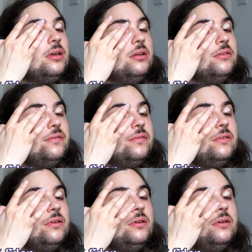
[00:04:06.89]
kind
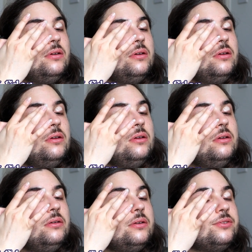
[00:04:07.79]
of
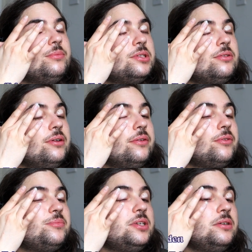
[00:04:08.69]
as a mental health
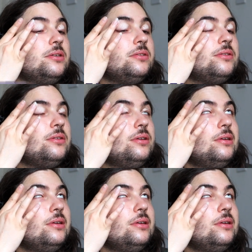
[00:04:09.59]
update.